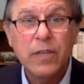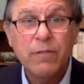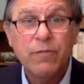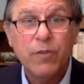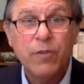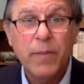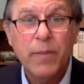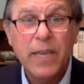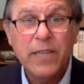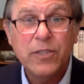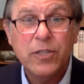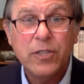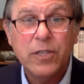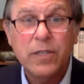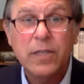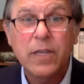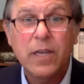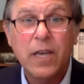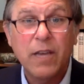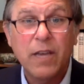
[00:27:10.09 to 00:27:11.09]

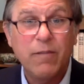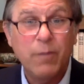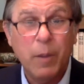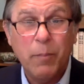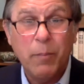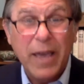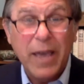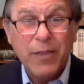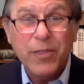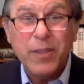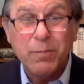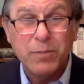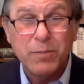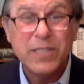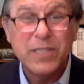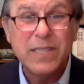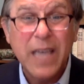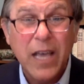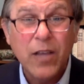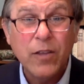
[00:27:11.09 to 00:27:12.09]
information about
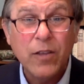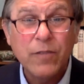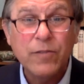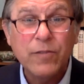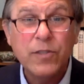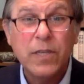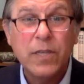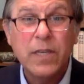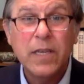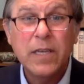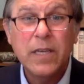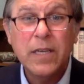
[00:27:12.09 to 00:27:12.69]
themselves,